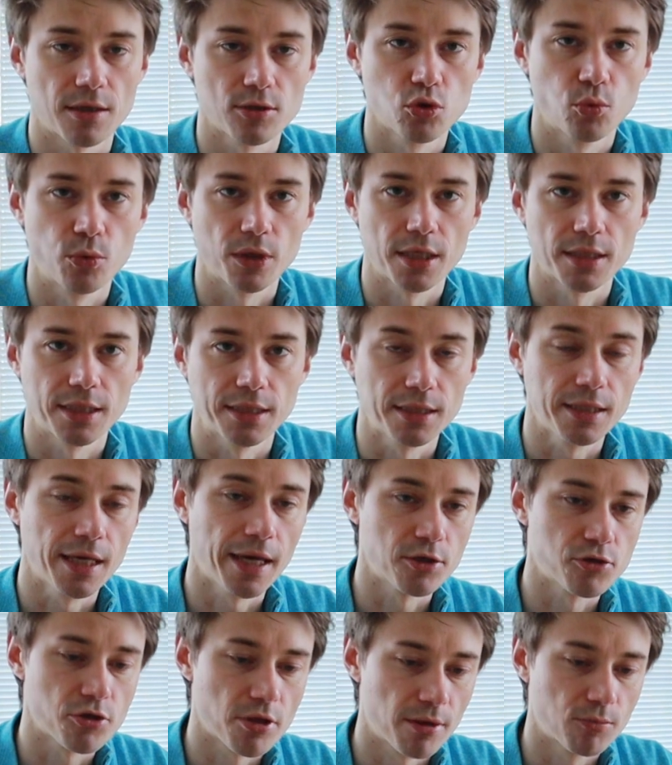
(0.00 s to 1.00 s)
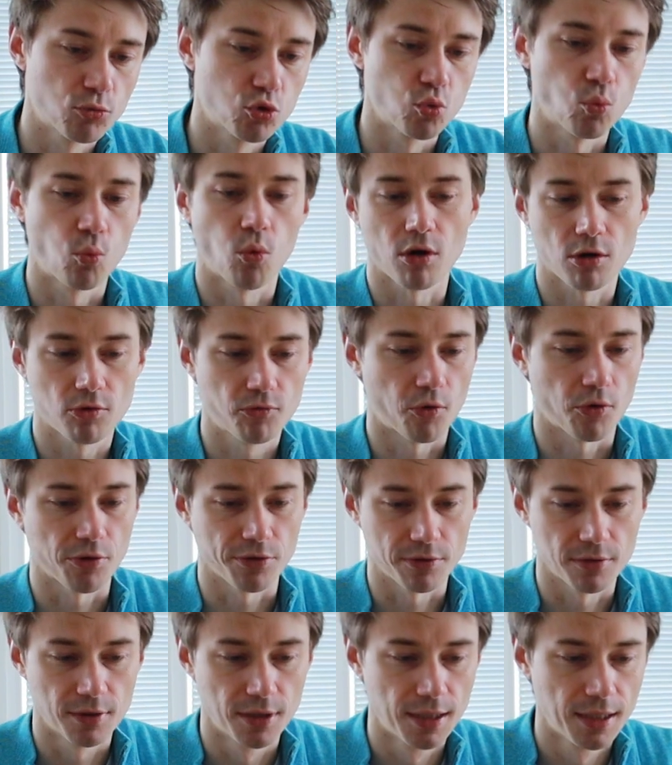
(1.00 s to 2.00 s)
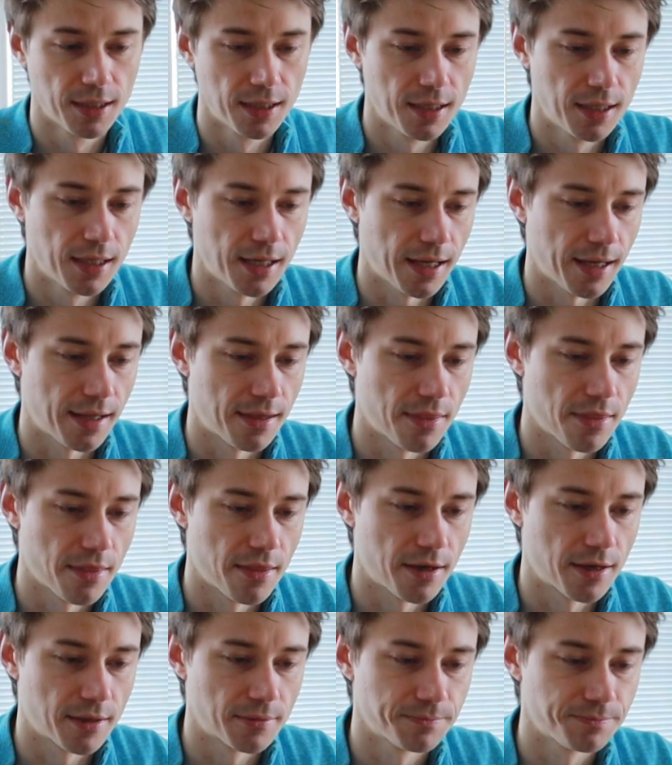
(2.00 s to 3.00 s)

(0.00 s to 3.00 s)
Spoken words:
so we can engage them to work for you. And